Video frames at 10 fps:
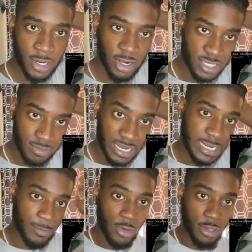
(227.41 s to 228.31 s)
My countryman
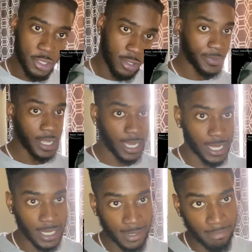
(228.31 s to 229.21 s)
them good too.
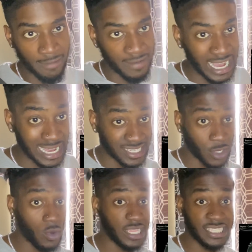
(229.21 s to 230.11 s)
Huh? Me have to ask a
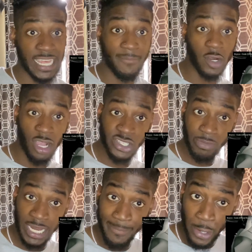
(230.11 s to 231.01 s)
question. My
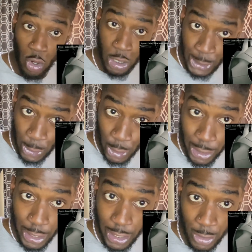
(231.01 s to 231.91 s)
countryman them good too.
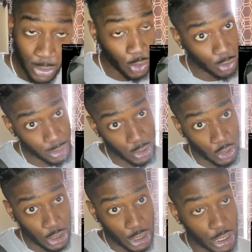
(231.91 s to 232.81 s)
When them good
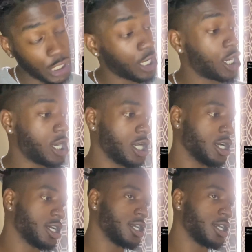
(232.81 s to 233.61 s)
too? Oh.